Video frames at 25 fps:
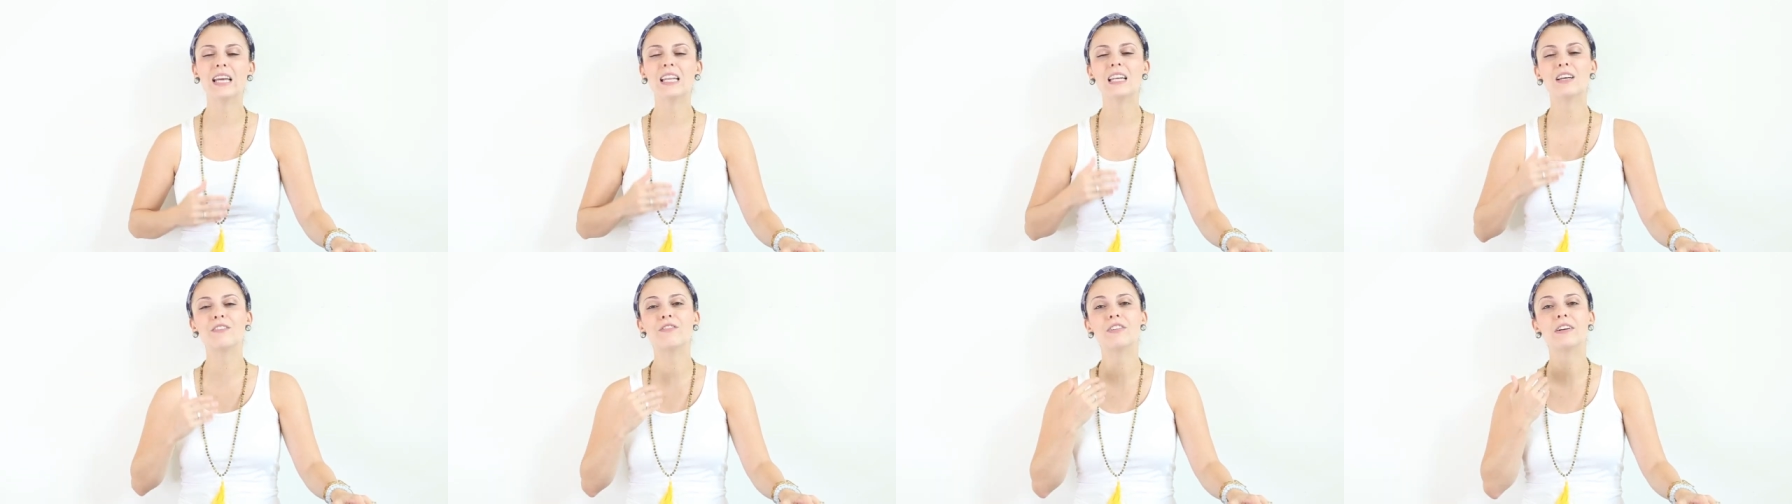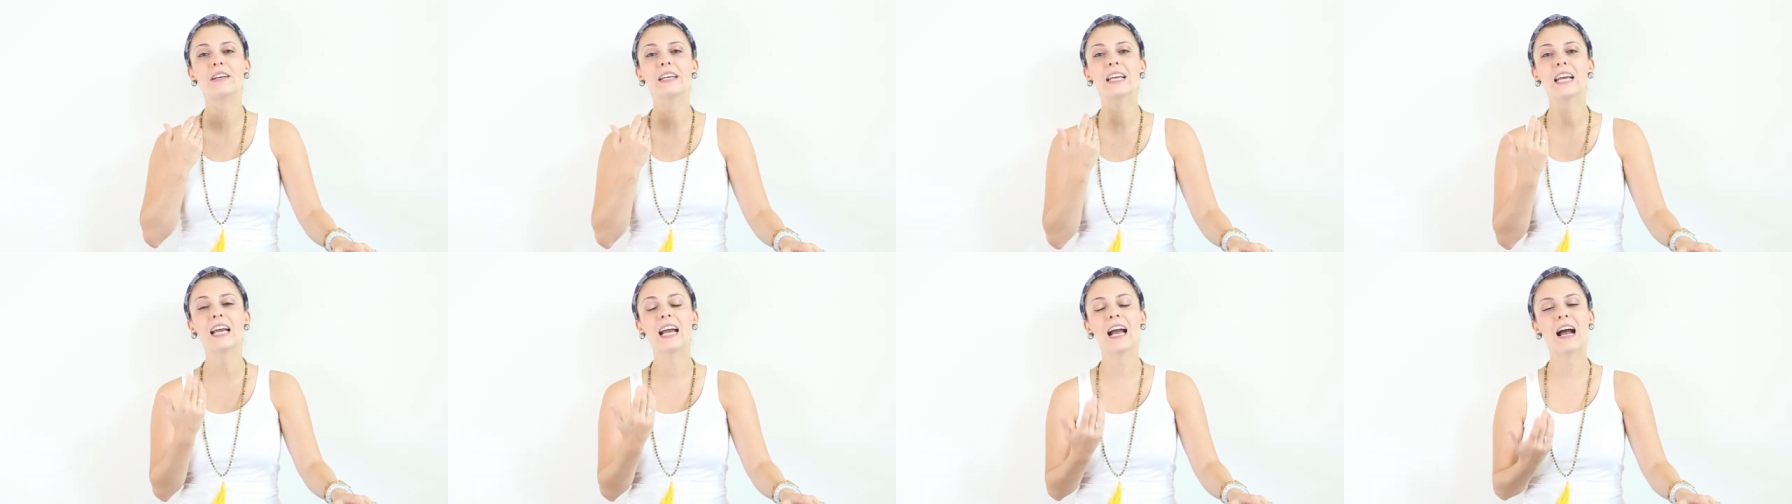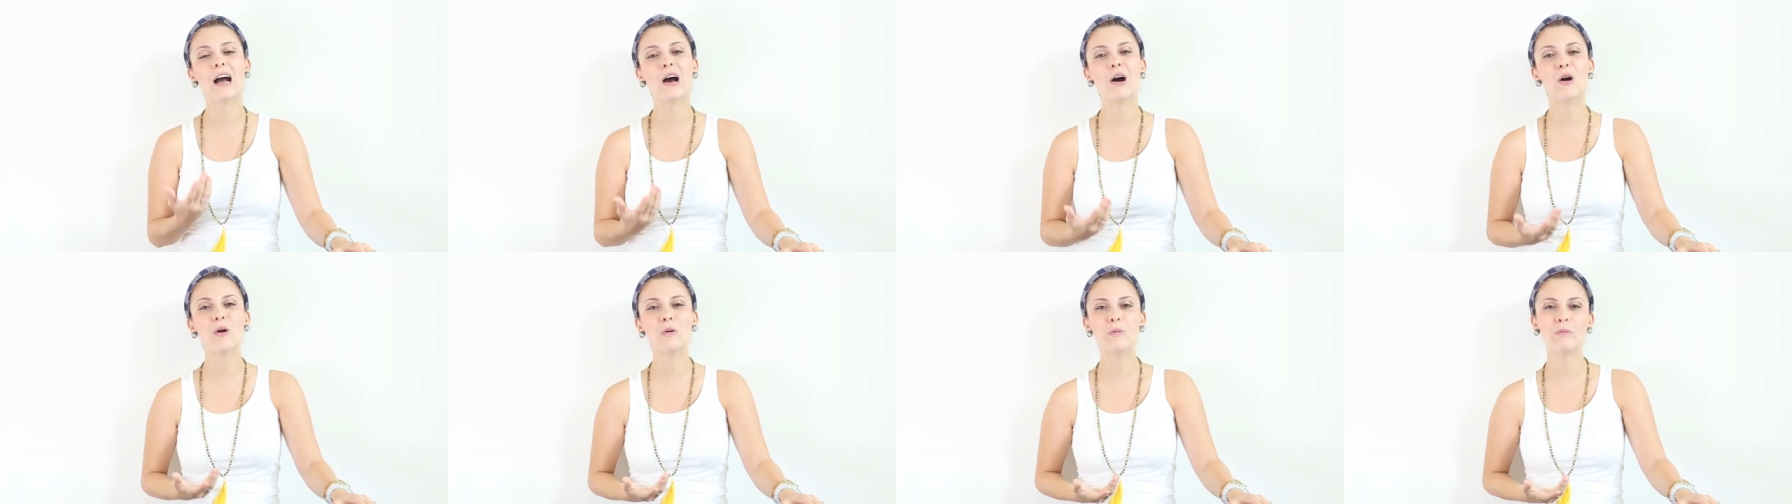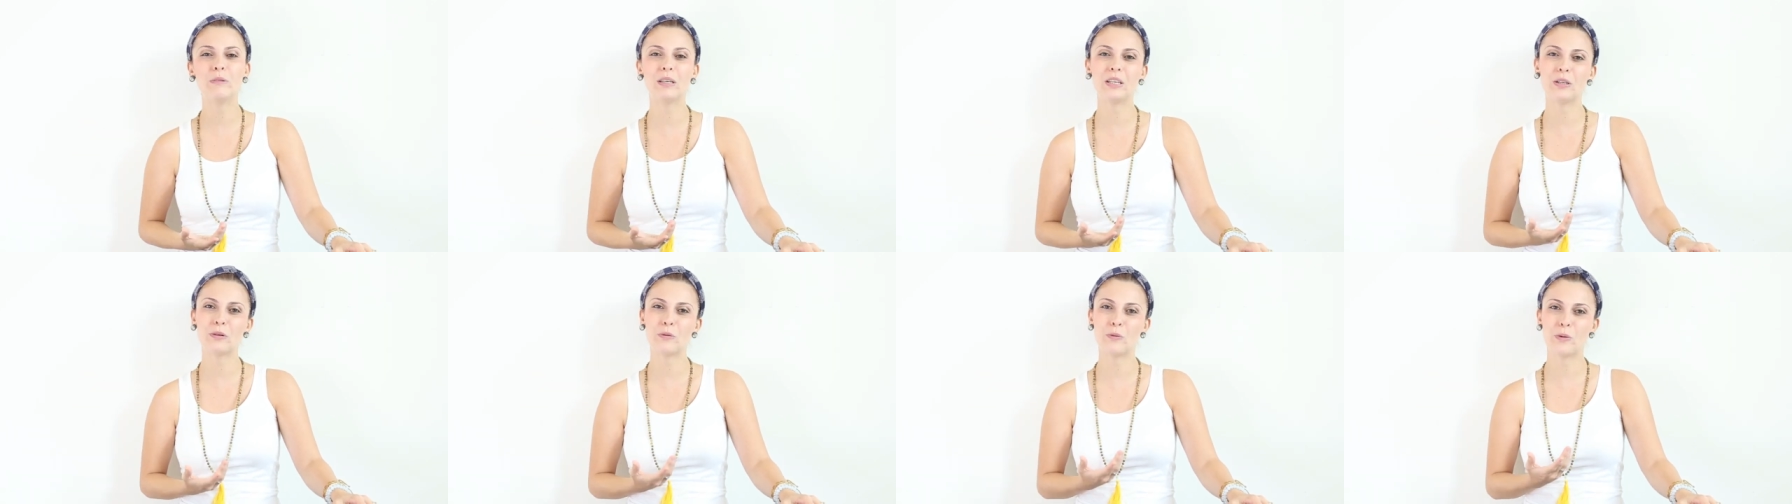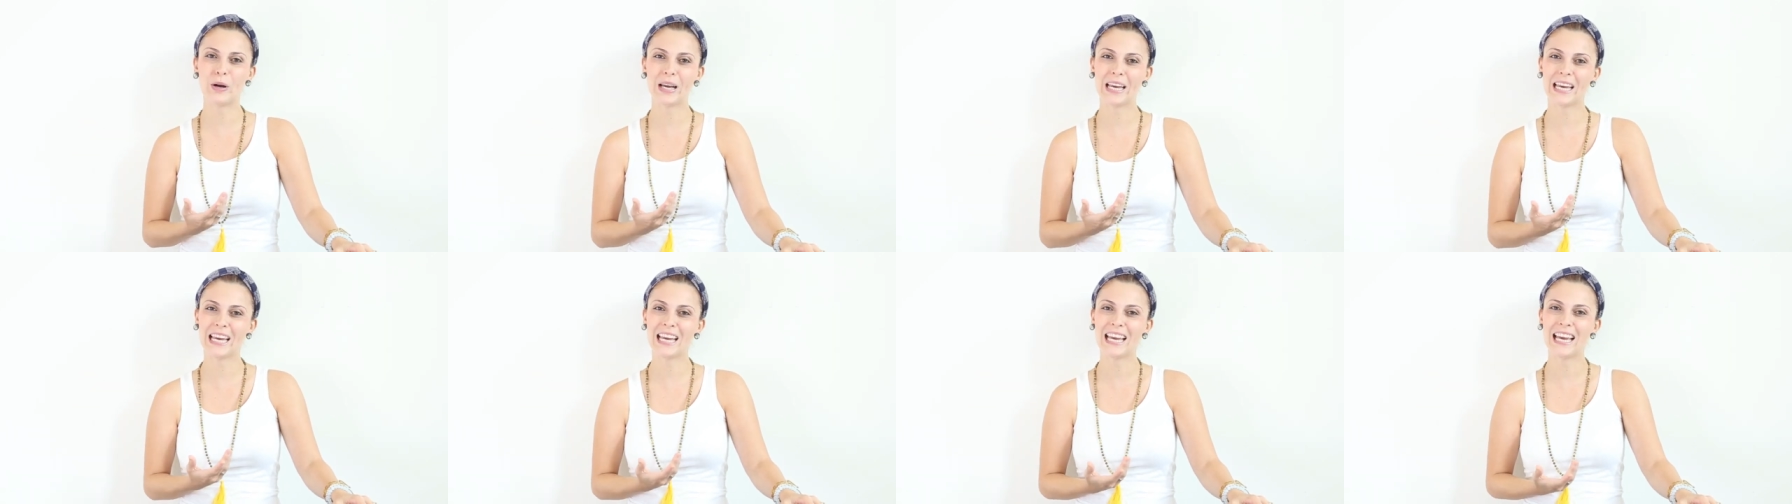in a very calming
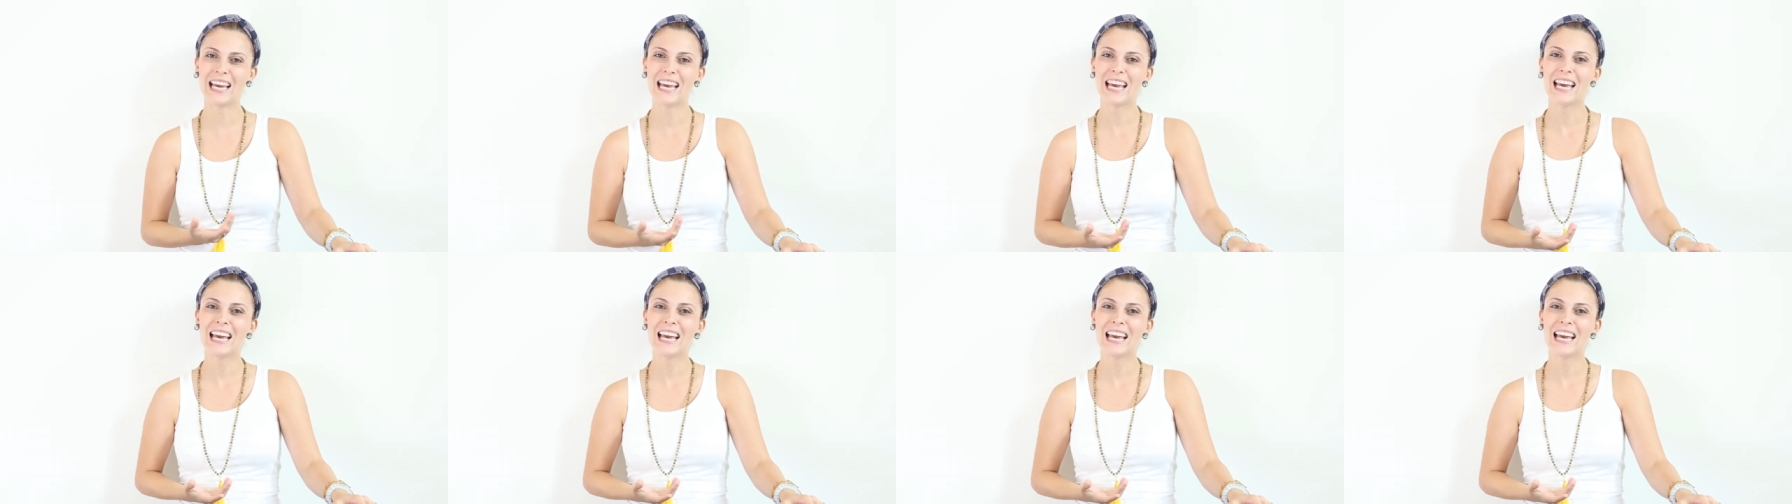way.